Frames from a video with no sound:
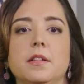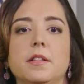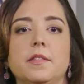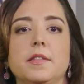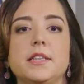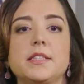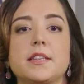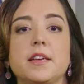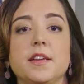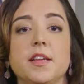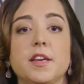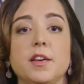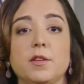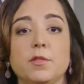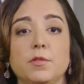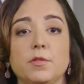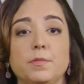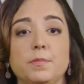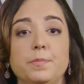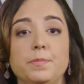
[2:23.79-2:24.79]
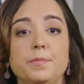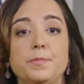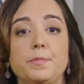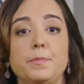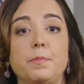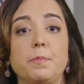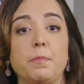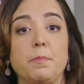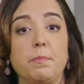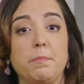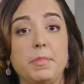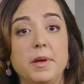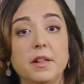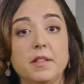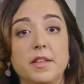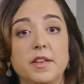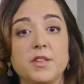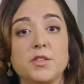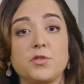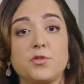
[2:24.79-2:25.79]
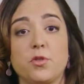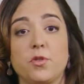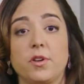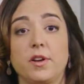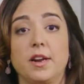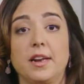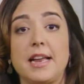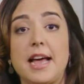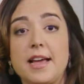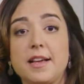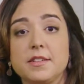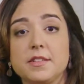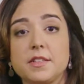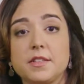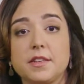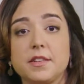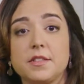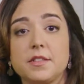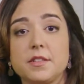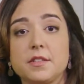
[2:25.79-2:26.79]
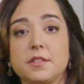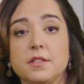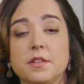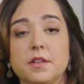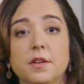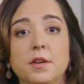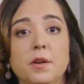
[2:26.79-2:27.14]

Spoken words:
This can include building stronger alliances,